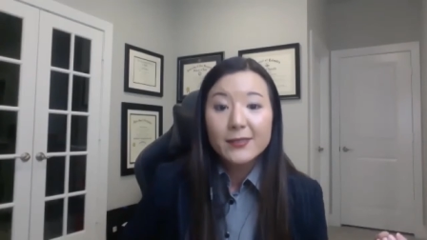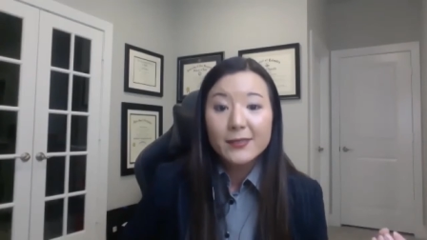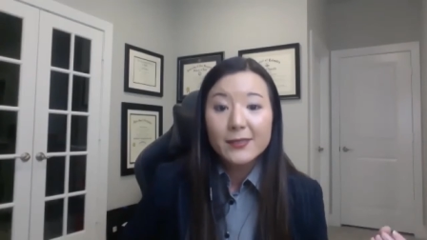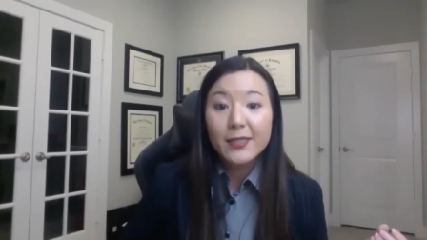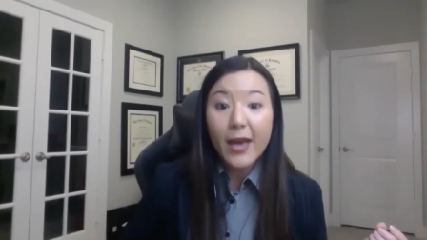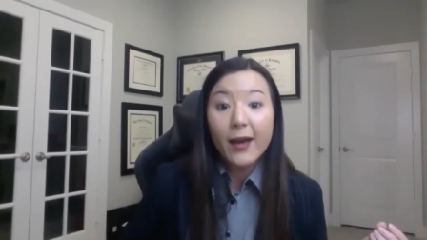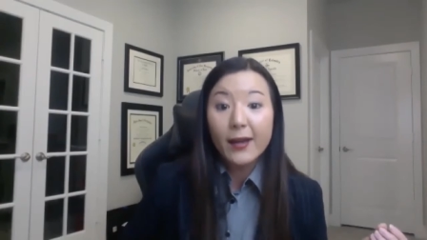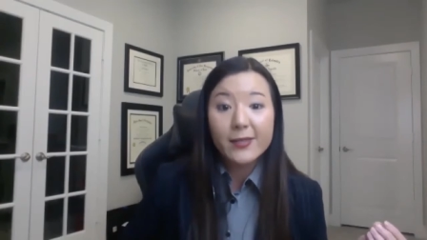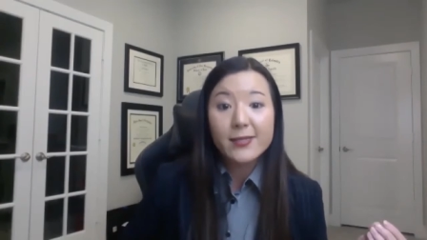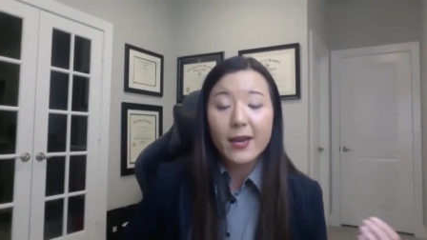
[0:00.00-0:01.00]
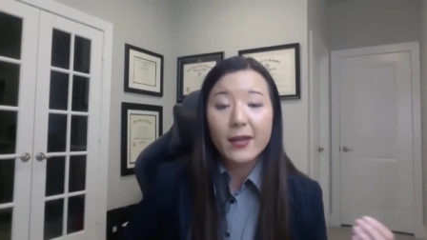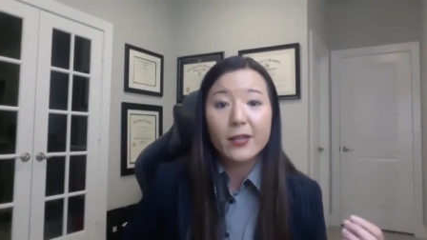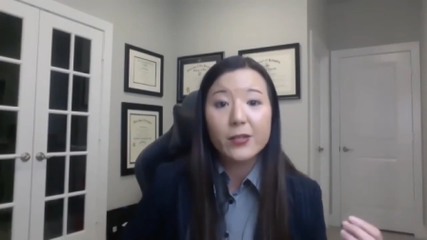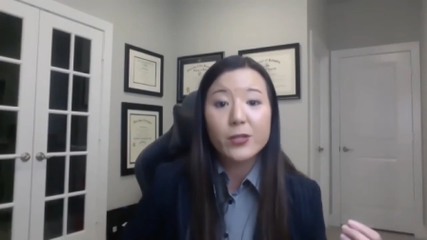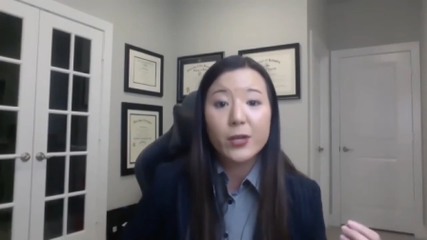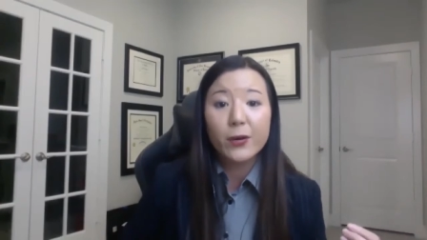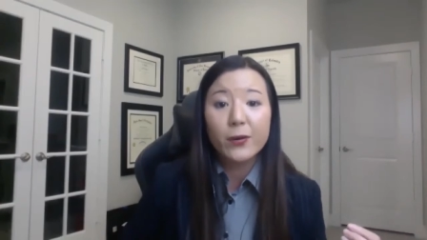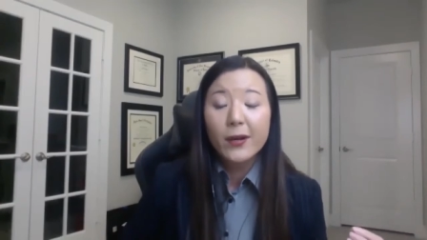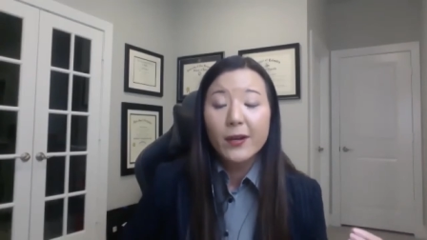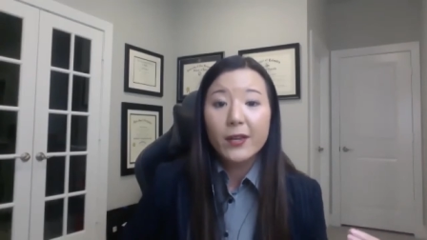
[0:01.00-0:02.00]
Yeah, exactly.
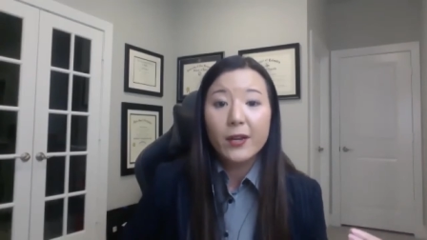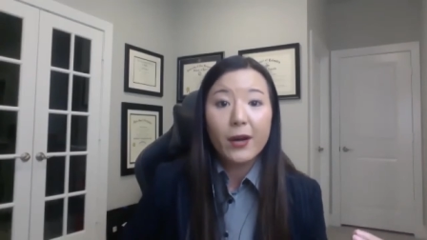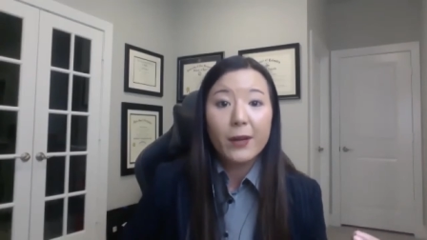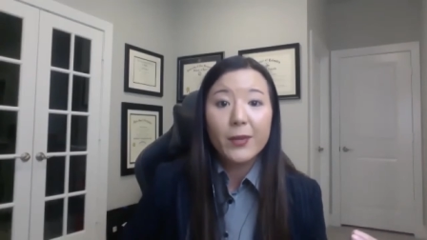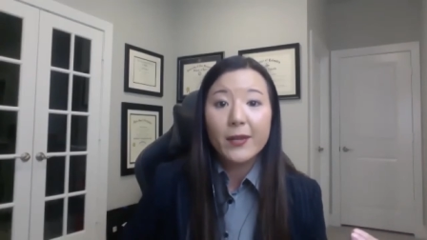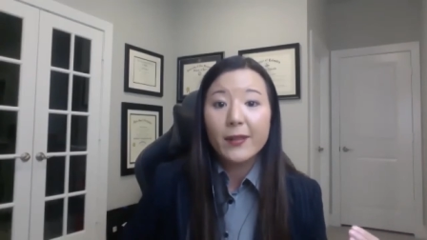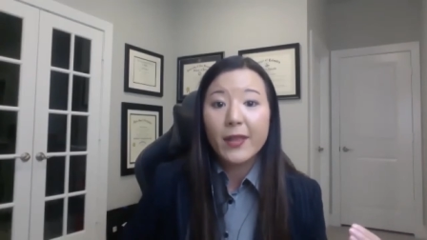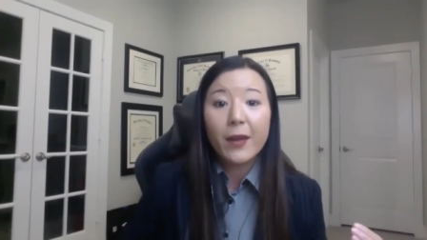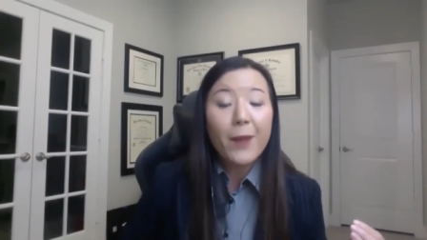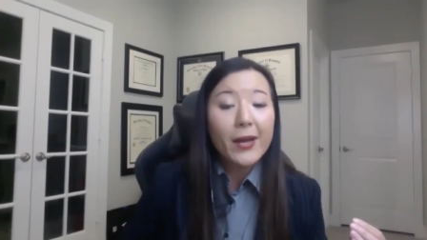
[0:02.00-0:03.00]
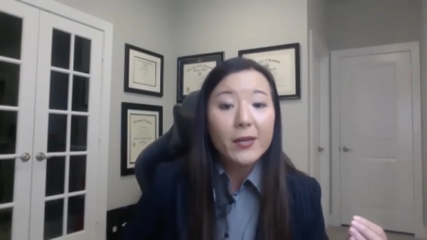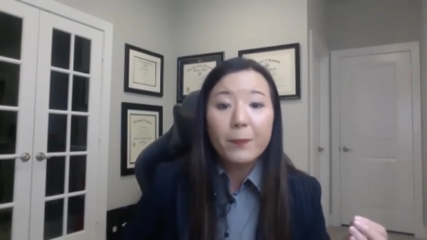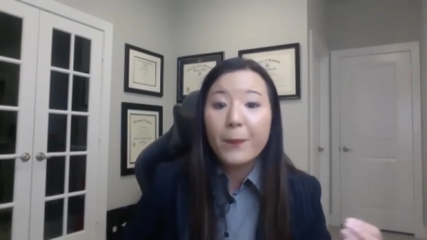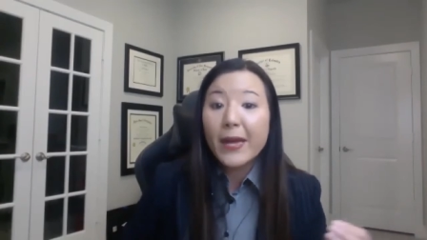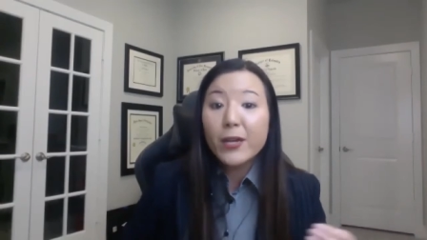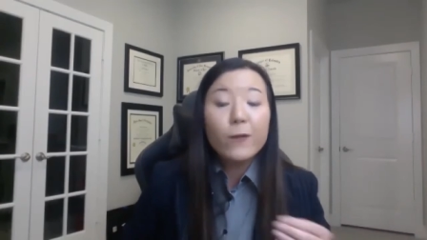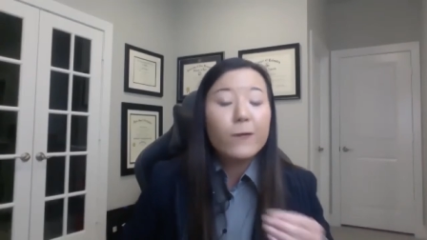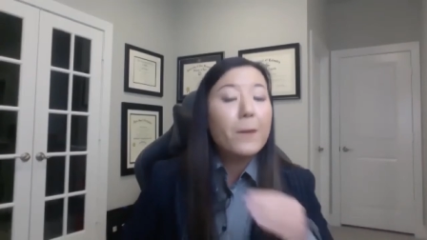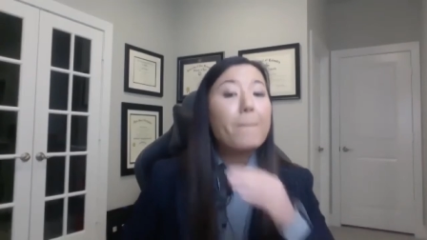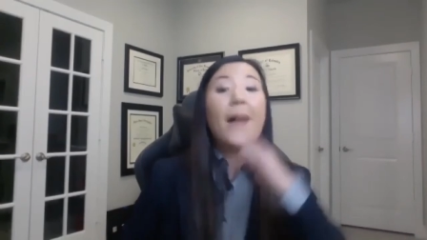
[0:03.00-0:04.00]
So, you know, I mean, they might bend
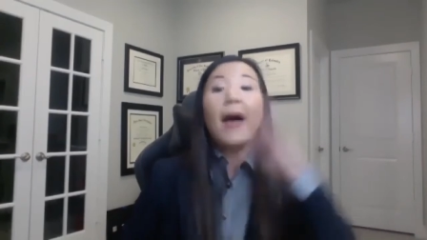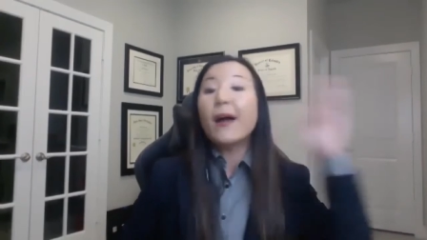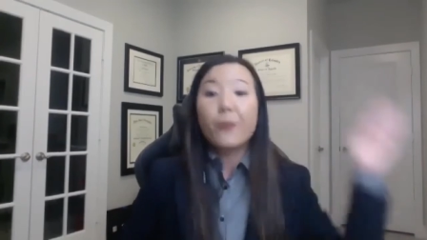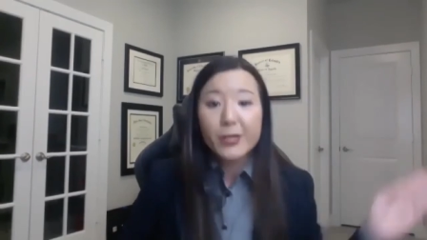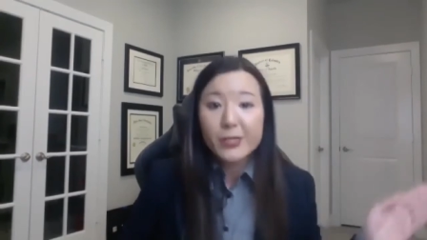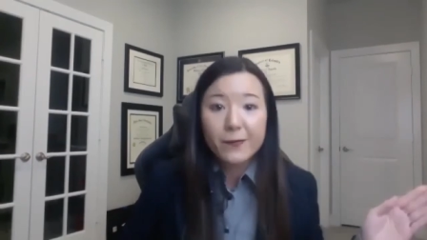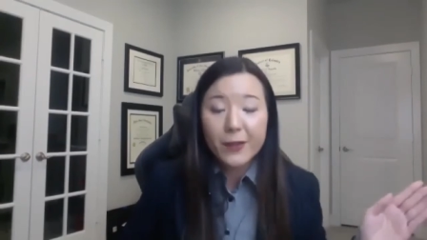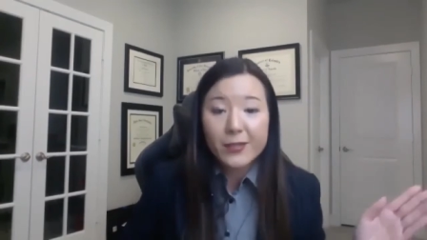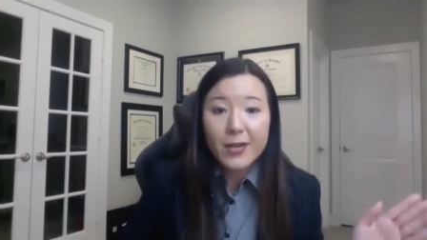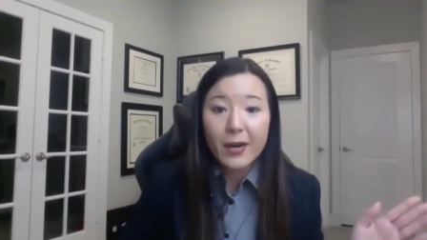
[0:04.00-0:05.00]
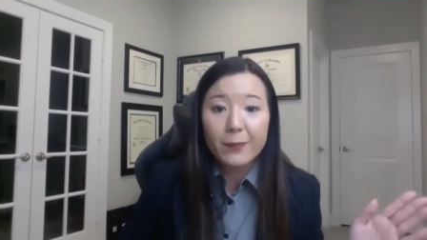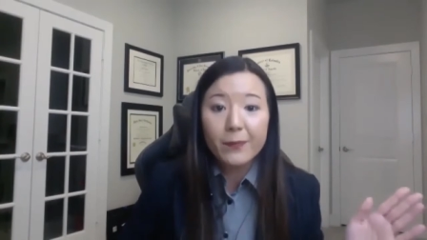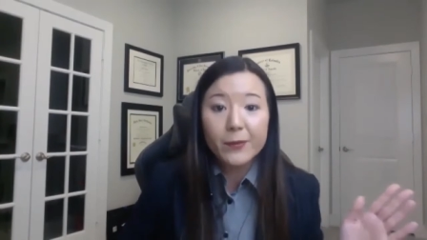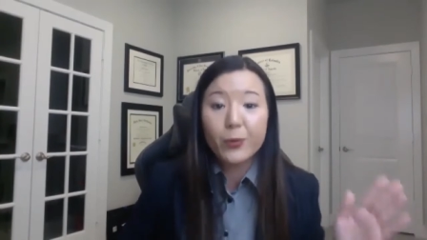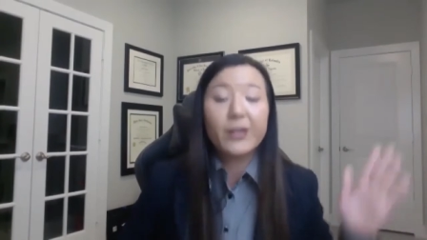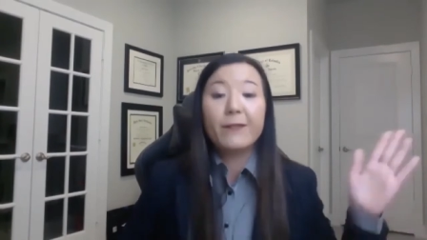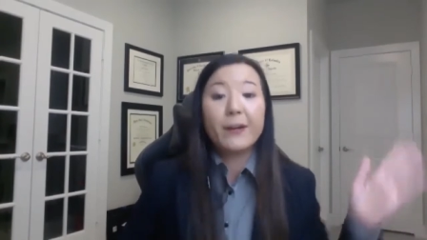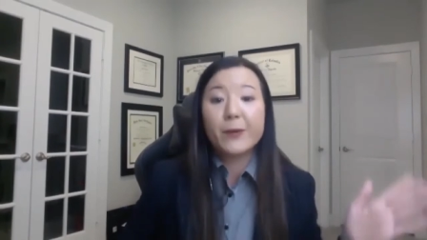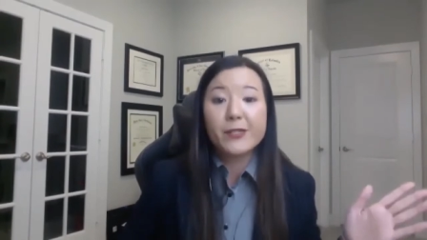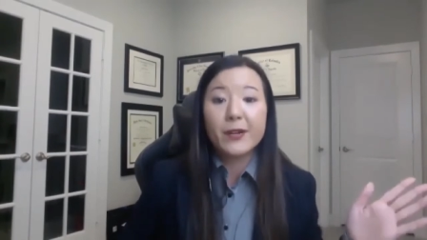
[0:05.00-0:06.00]
over backwards for the top
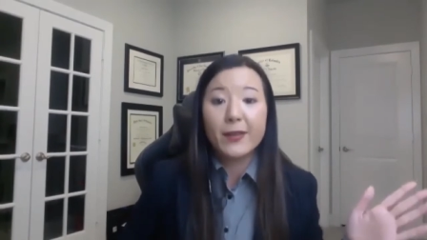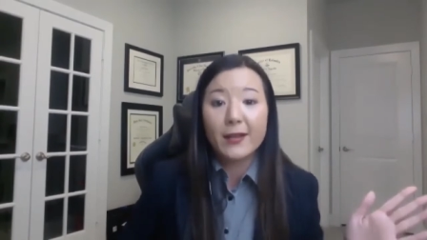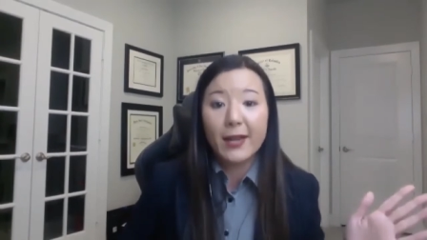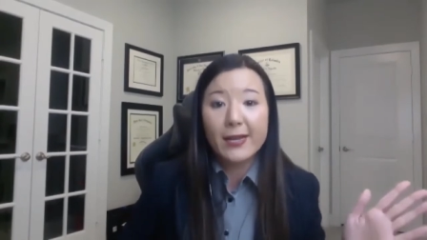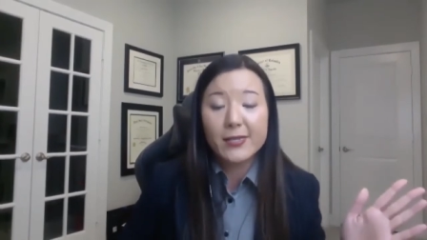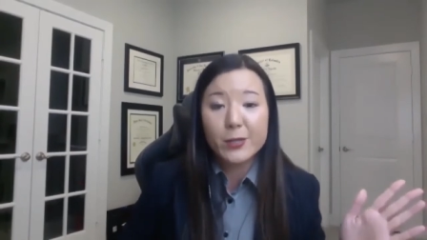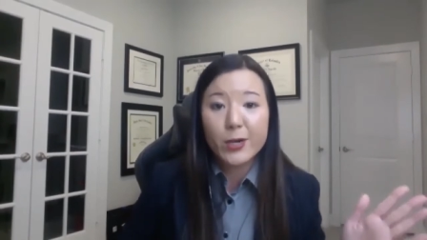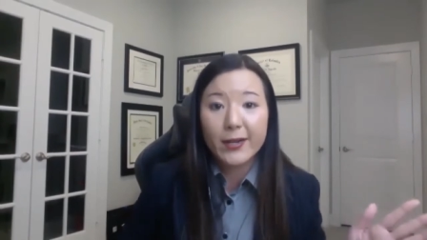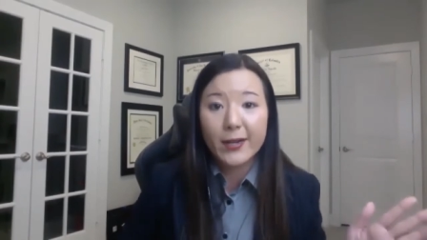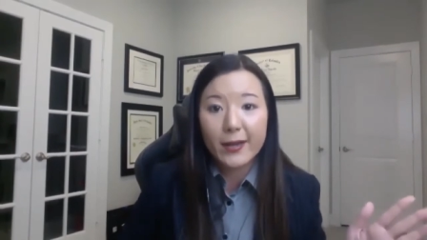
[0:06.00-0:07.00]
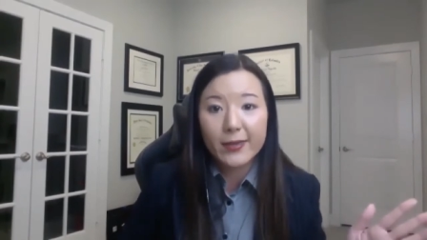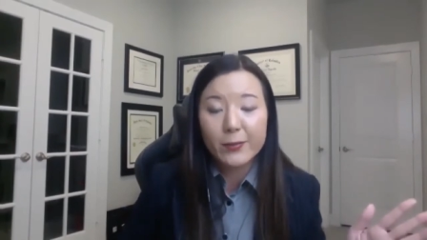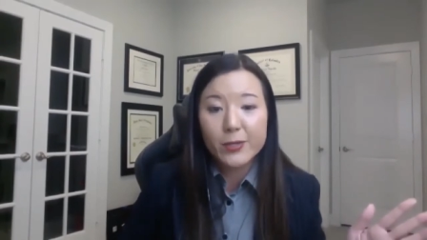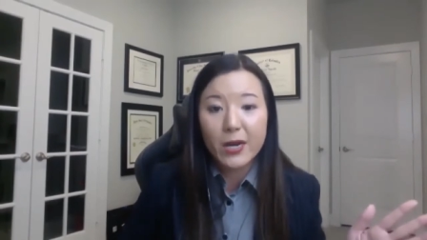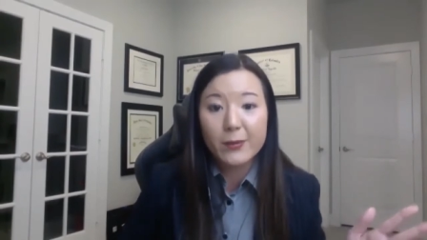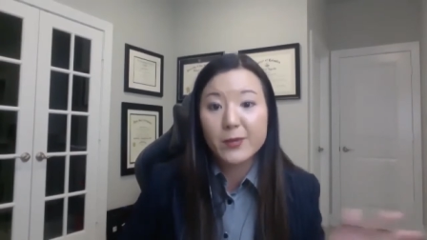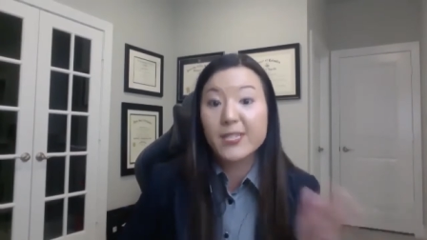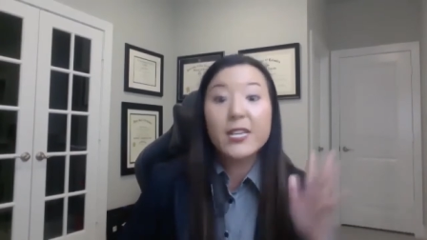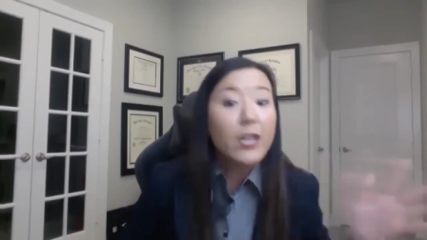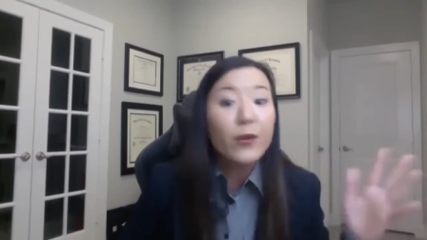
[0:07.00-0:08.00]
25% of the class in trying to get them jobs
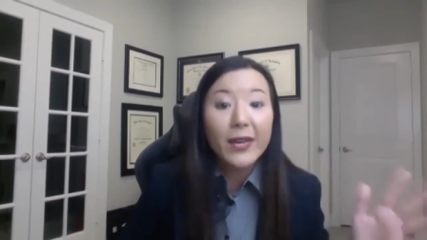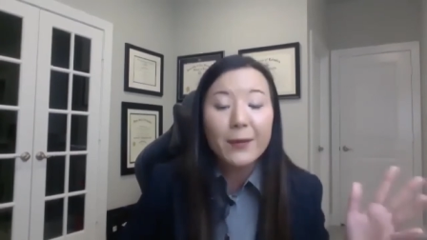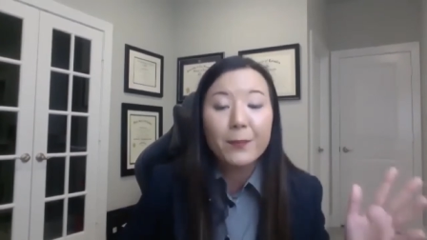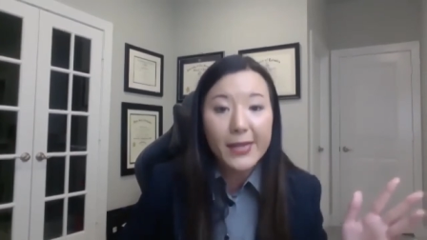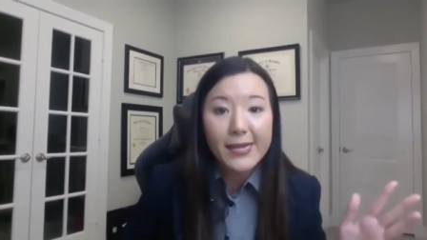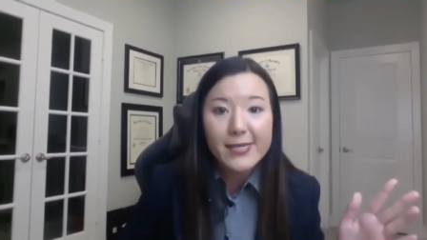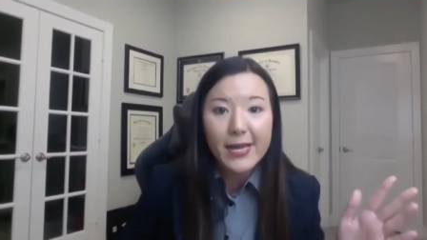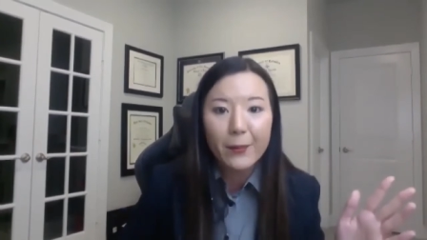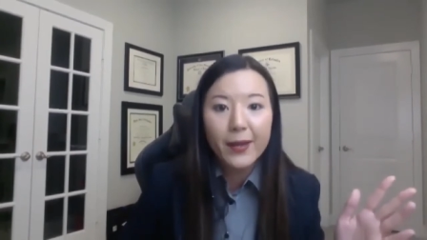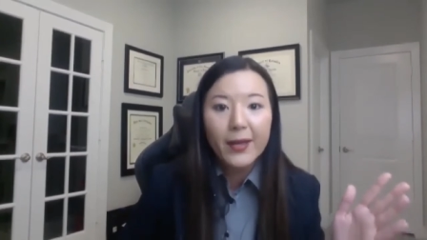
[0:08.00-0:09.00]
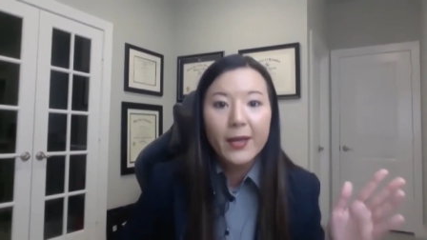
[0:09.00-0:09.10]
because they know they can place them.